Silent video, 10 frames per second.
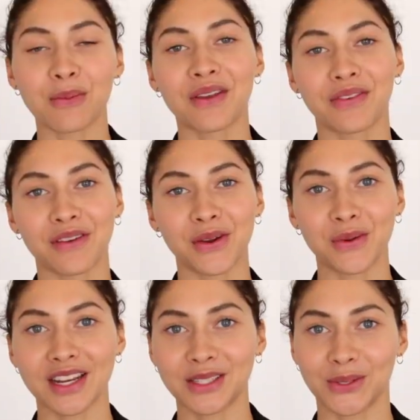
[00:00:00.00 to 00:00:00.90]
My favorite
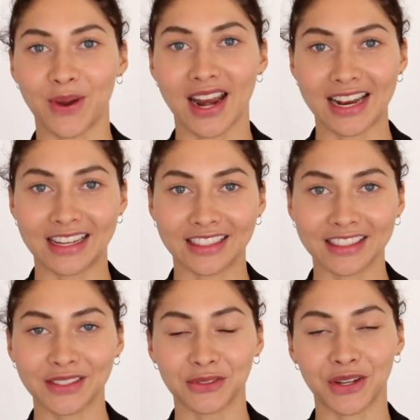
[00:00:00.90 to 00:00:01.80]
way to sweat
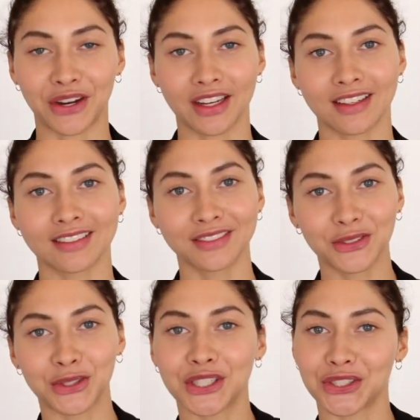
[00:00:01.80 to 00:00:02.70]
is, very
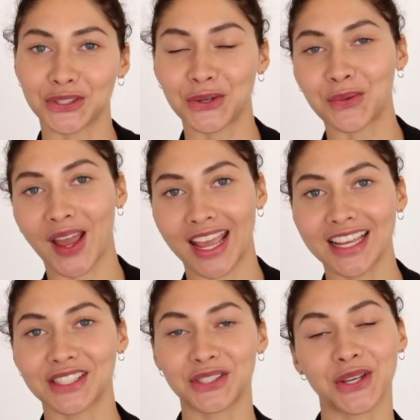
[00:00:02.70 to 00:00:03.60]
traditional
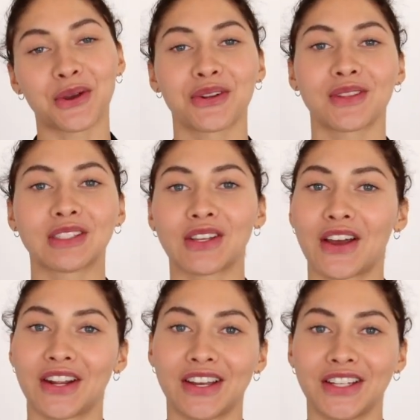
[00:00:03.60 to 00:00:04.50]
way, is to go to the
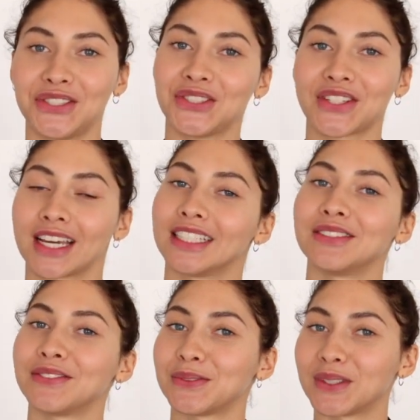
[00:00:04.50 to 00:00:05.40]
sauna and just kind
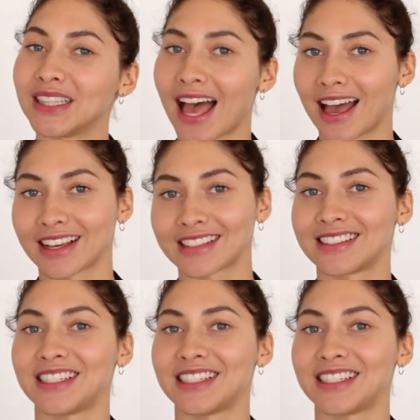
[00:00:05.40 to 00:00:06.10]
of relax